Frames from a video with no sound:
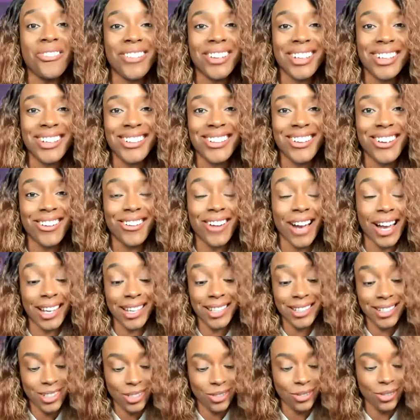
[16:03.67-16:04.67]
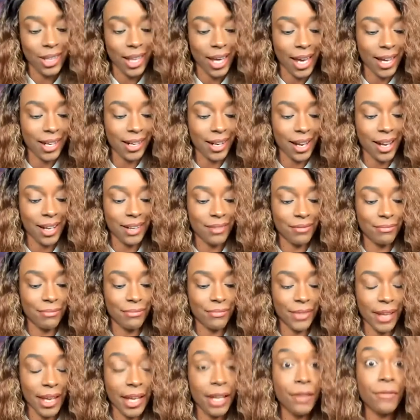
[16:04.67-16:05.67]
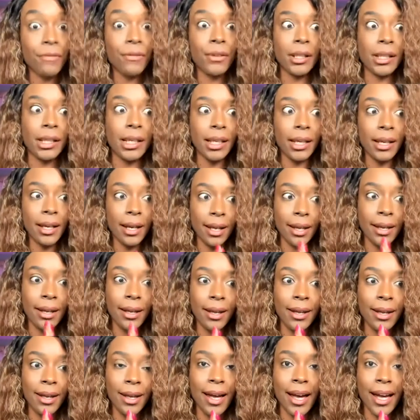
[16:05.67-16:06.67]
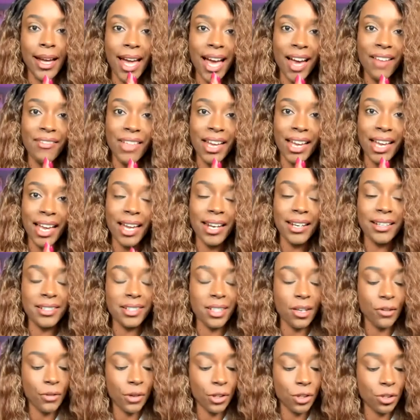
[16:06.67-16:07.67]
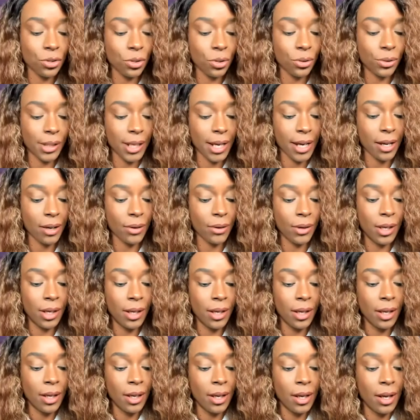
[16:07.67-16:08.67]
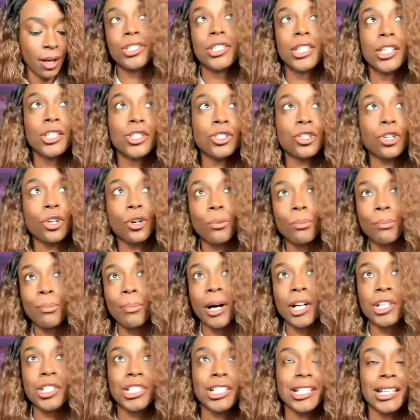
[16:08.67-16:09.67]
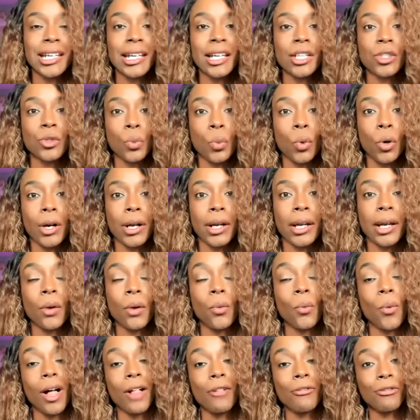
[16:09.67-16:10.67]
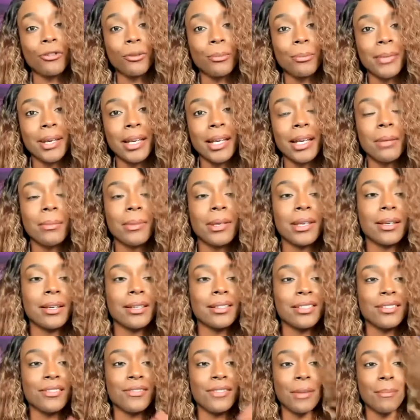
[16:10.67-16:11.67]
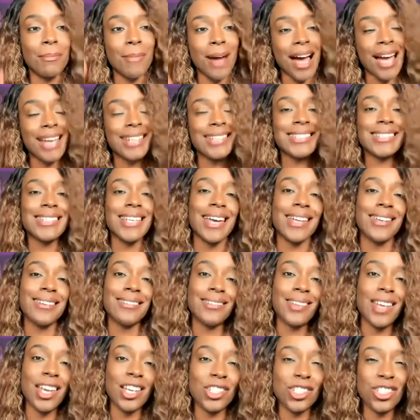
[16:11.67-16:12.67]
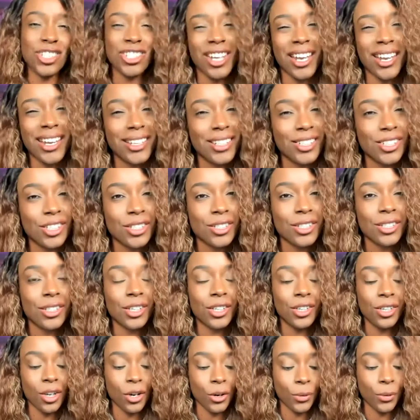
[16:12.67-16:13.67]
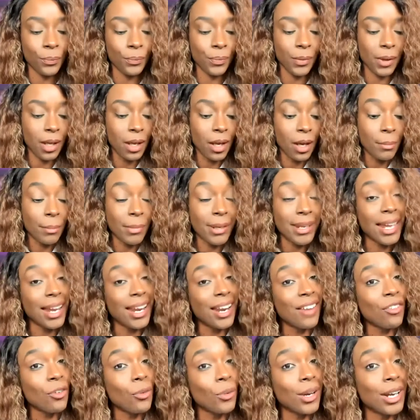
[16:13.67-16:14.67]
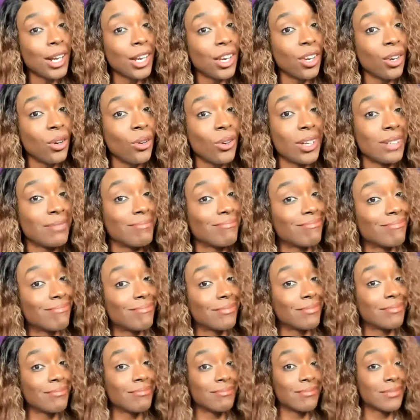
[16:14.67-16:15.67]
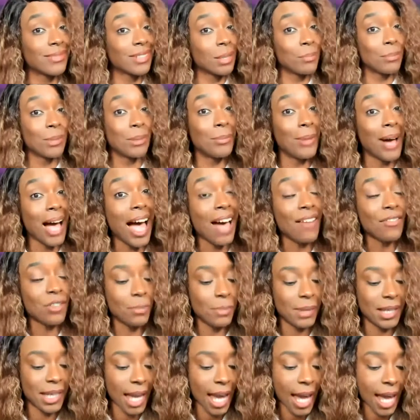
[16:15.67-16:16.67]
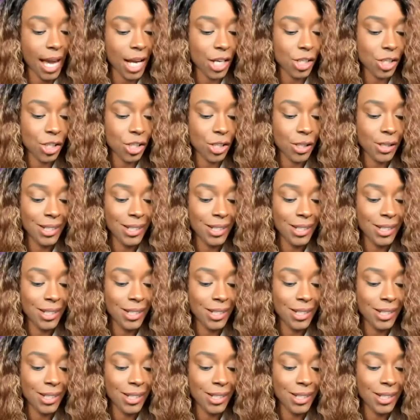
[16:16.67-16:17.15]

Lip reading: I can do that. Thankfully I have that kind of self-control now. Digital budgeting is working well for me because of the mindset has changed, but not everyone can do it. Some people have to be cash.